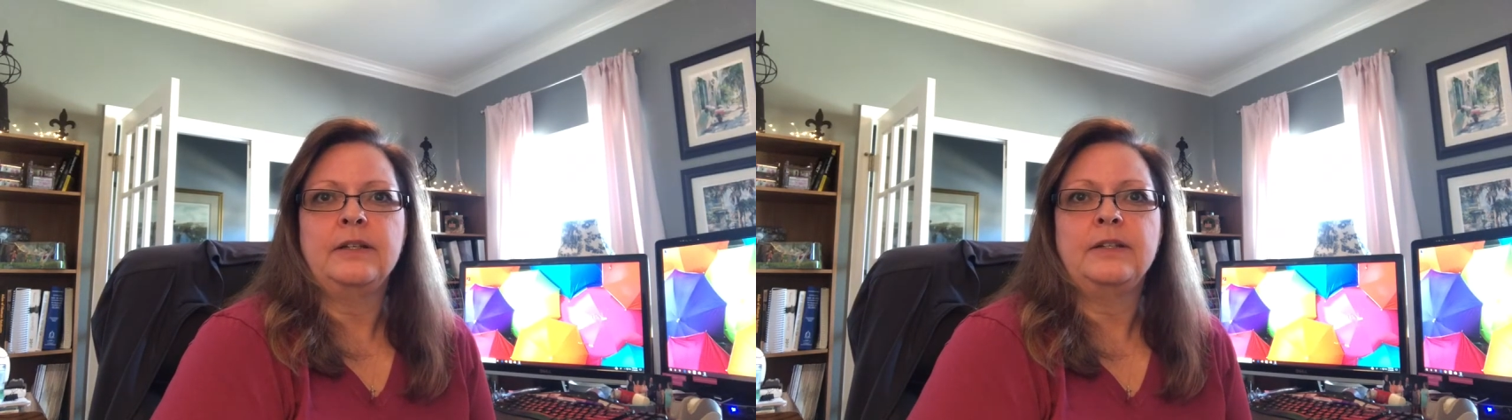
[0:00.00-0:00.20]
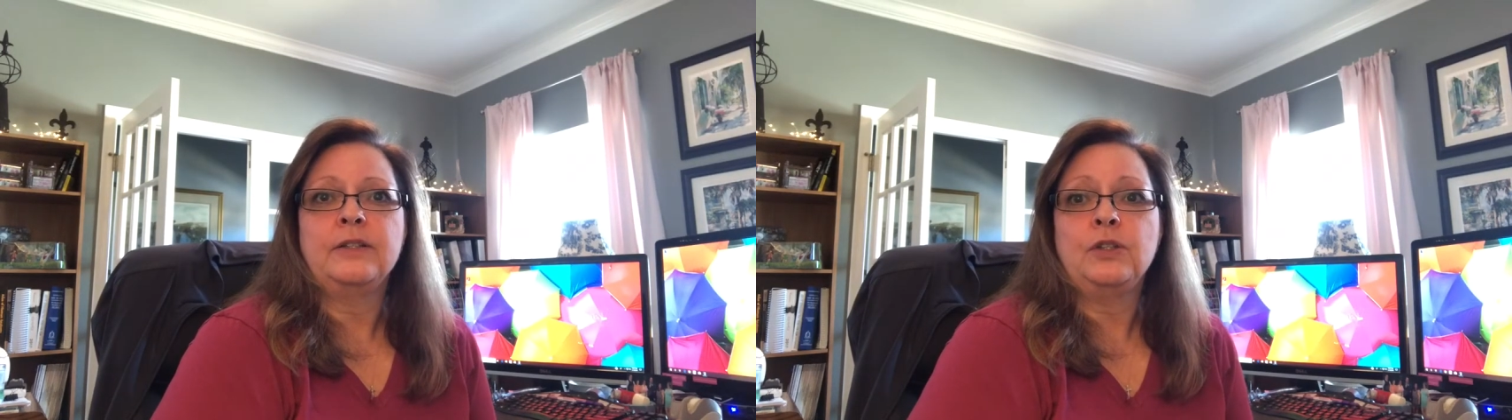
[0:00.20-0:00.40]

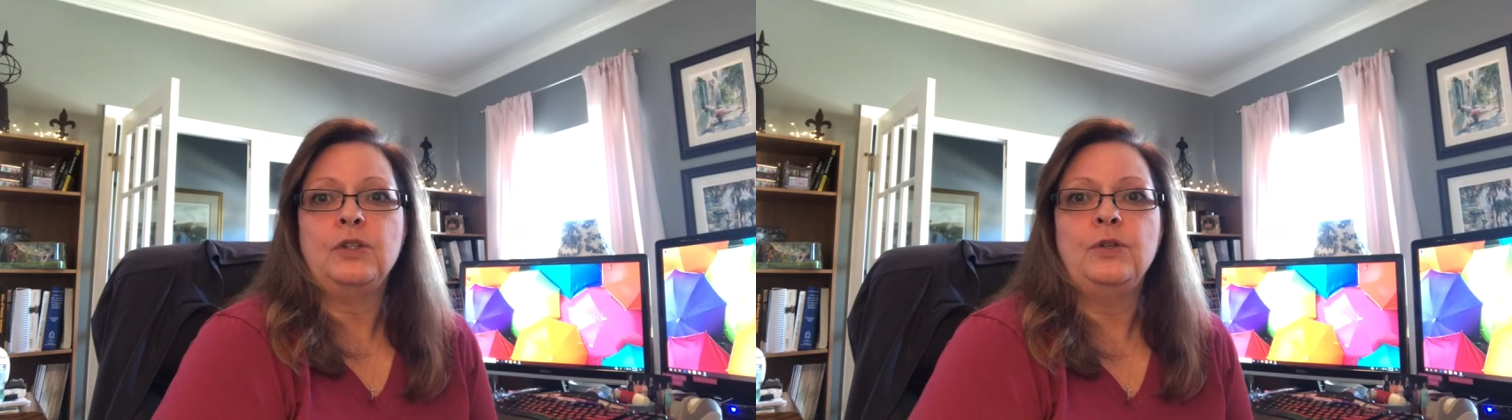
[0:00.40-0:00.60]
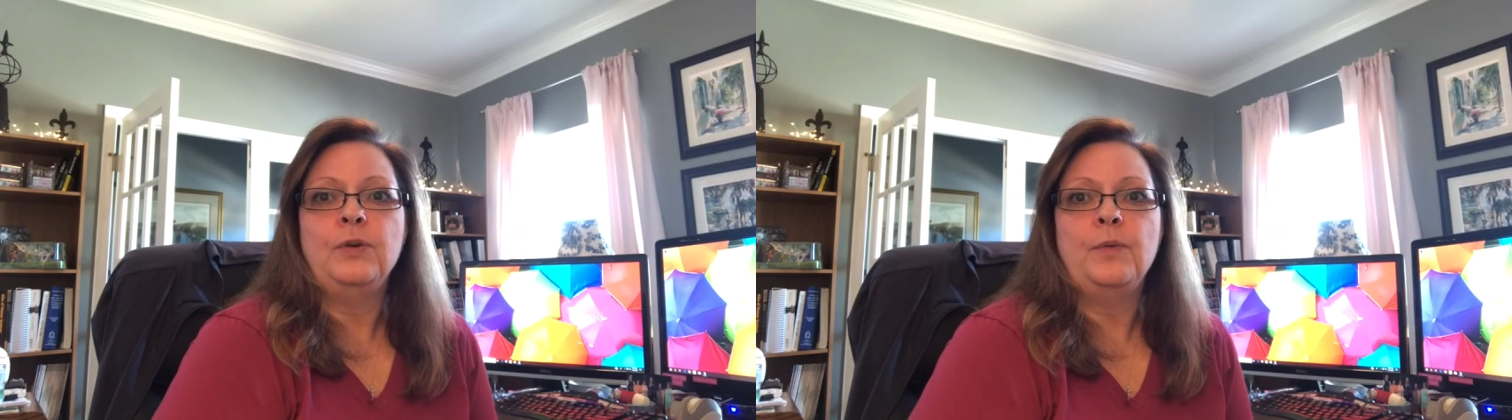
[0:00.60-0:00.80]
It's a
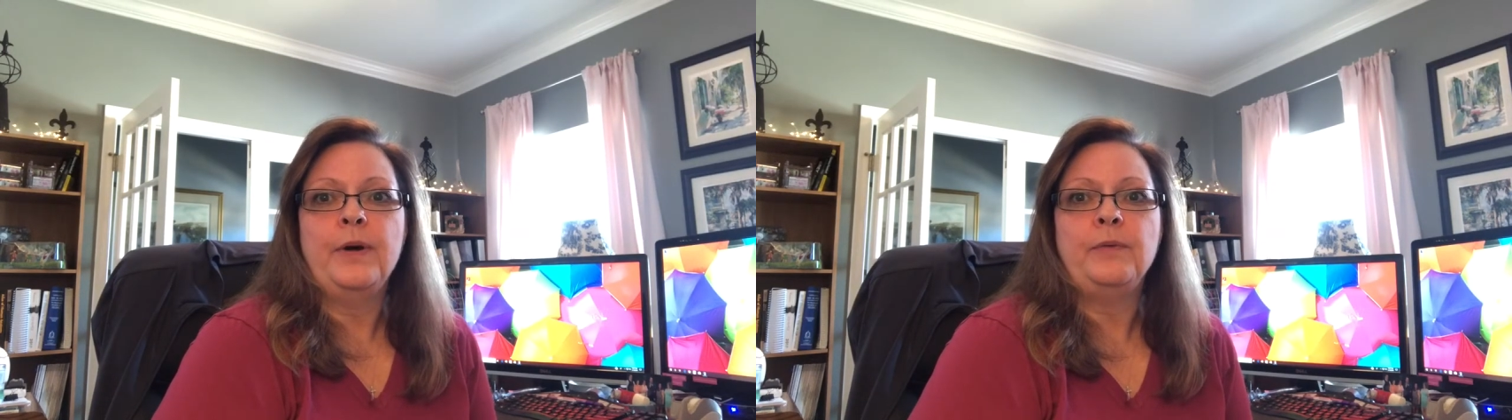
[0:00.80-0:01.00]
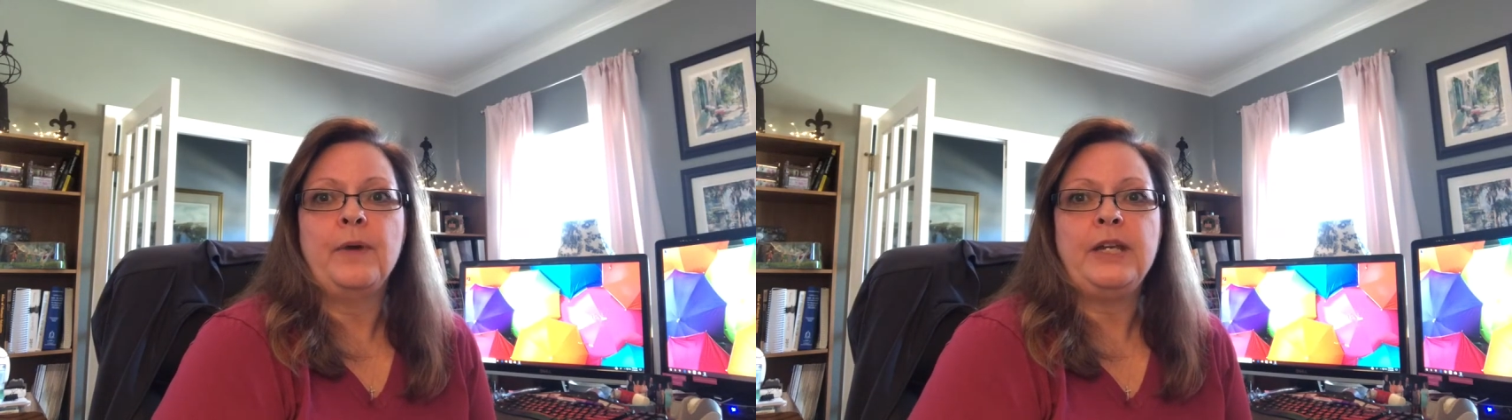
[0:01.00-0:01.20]

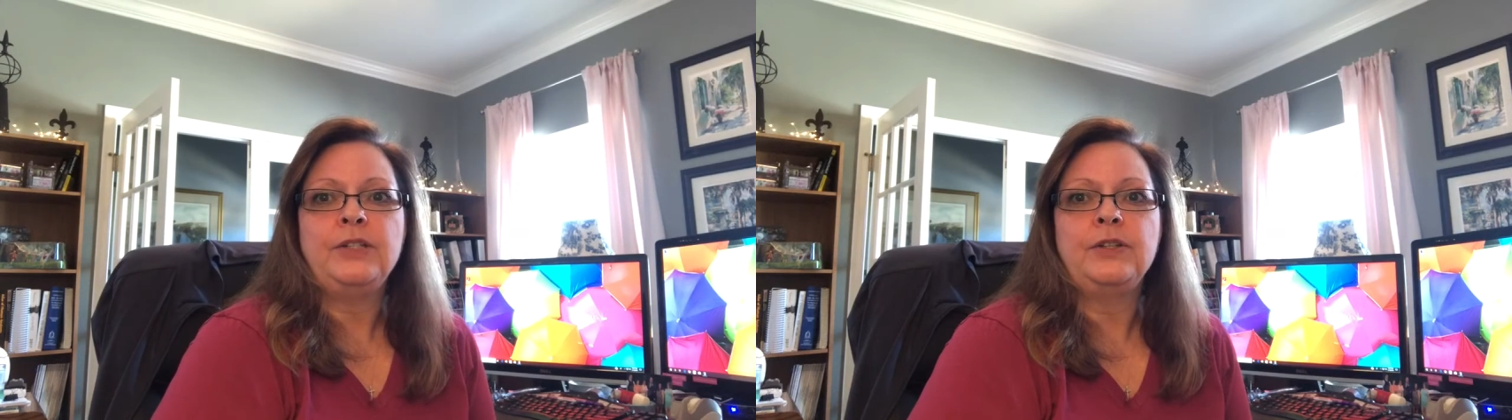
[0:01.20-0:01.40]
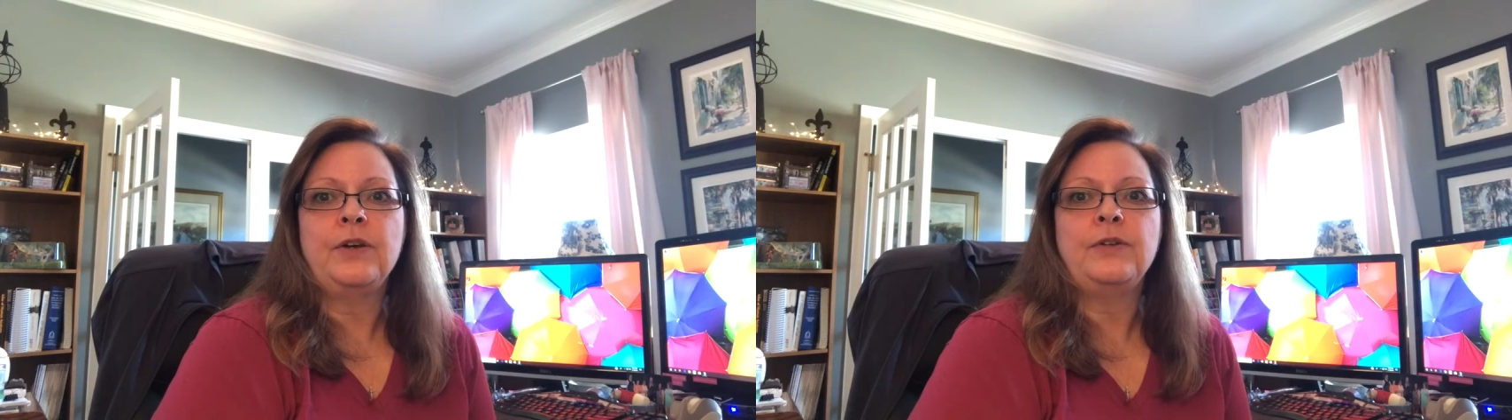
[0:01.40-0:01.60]
2-to-1
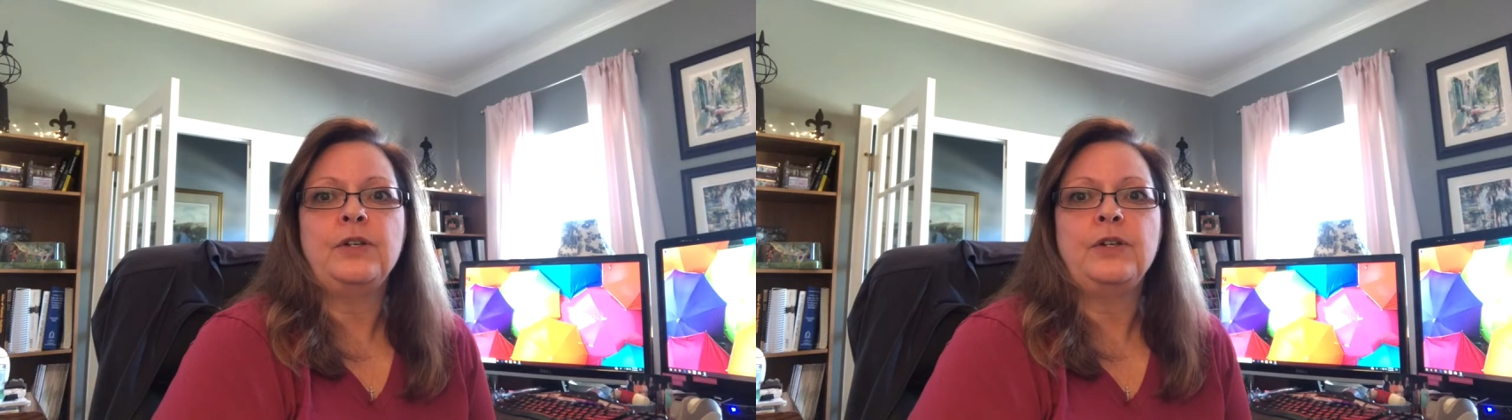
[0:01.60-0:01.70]
ratio.